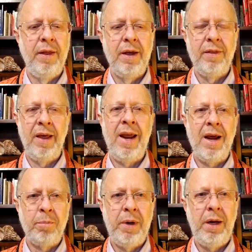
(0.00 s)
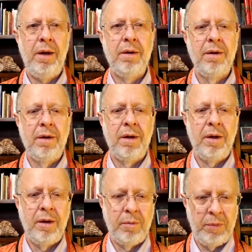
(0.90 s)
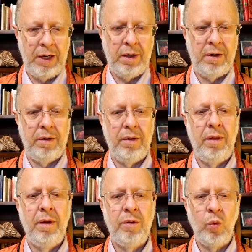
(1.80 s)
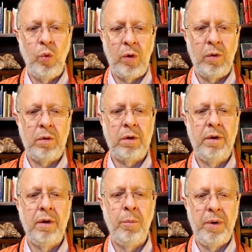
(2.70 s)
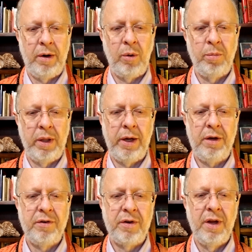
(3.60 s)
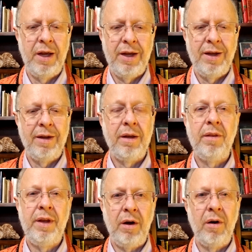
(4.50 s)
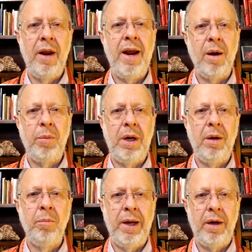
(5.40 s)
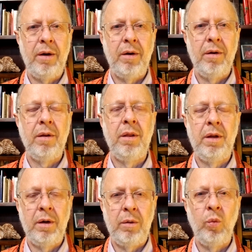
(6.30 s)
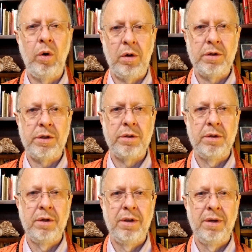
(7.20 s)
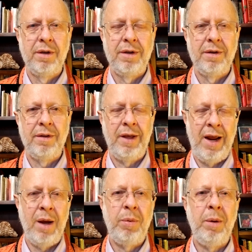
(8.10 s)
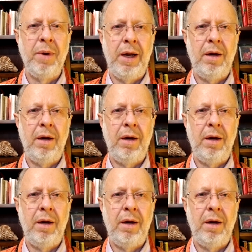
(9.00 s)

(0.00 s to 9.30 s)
The happy make the world a better place. The unhappy make it a little worse. The happy make